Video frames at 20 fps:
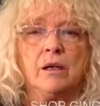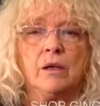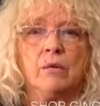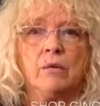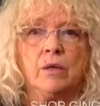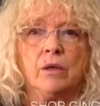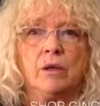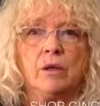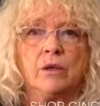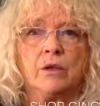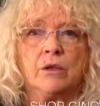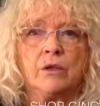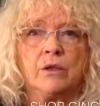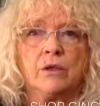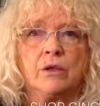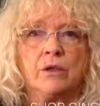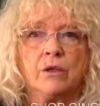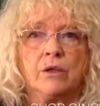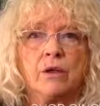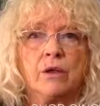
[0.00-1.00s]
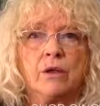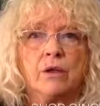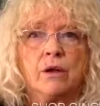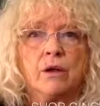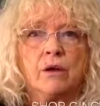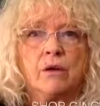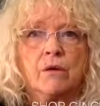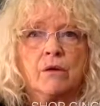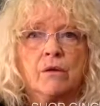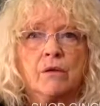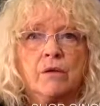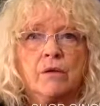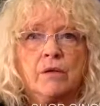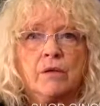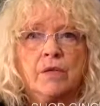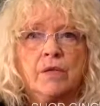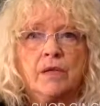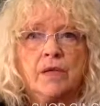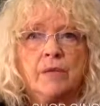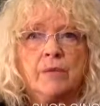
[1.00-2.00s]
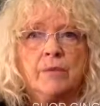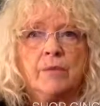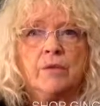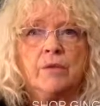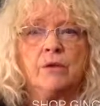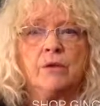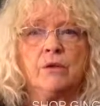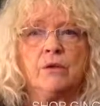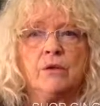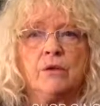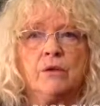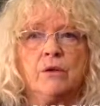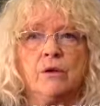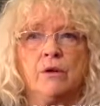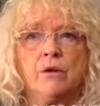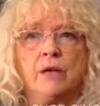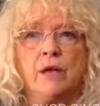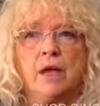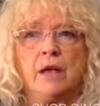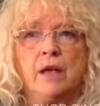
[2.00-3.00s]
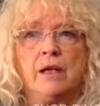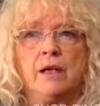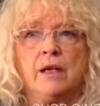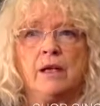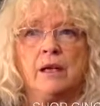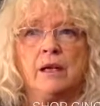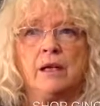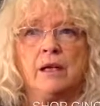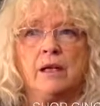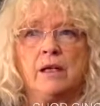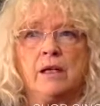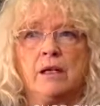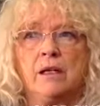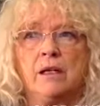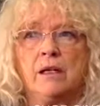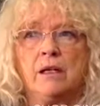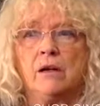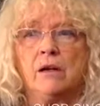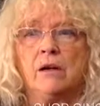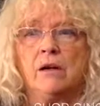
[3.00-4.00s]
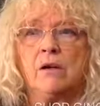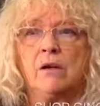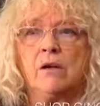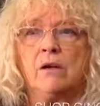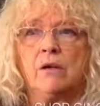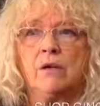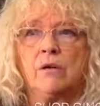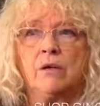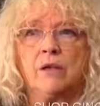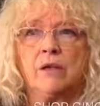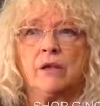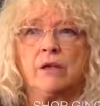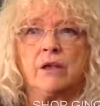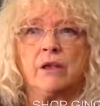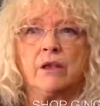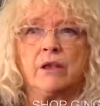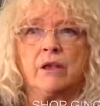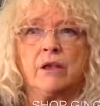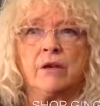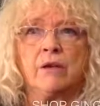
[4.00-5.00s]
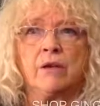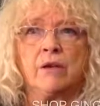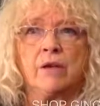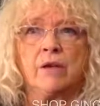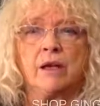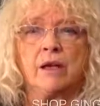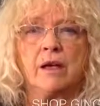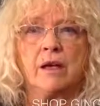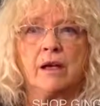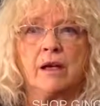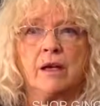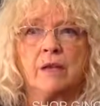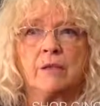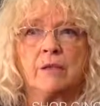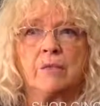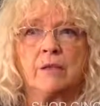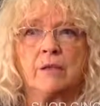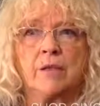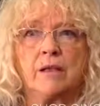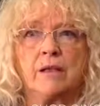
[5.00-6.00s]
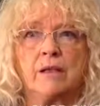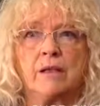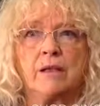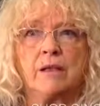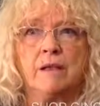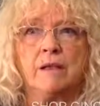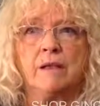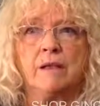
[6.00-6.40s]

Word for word: will also go deep. So you're creating an or an etheric aspect